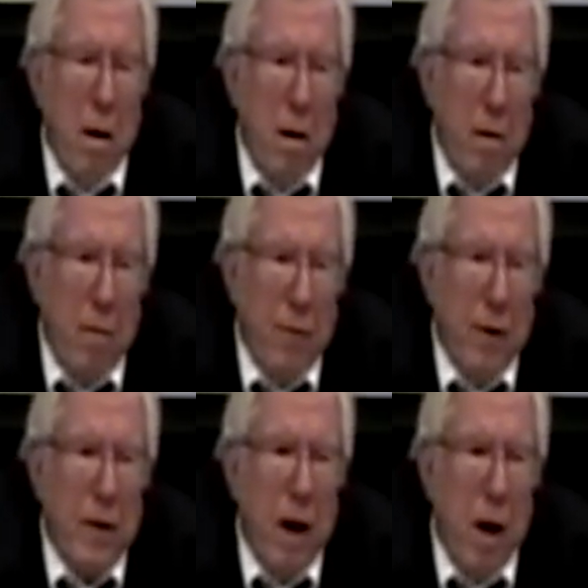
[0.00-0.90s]
uh,
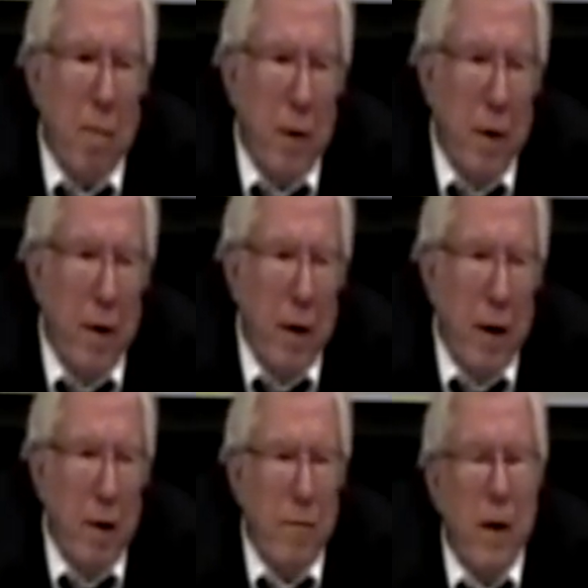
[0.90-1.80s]
Fritz Haber
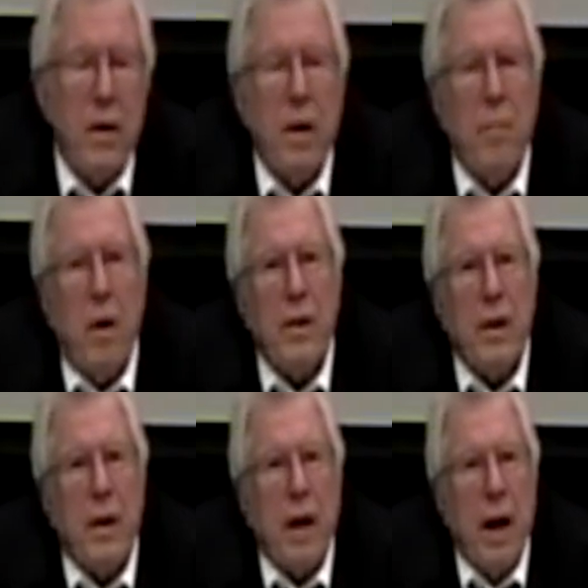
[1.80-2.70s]
invented
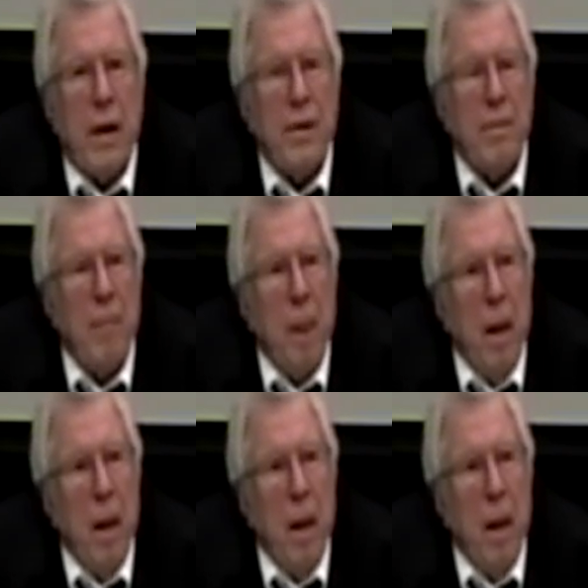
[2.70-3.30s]
mustard gas.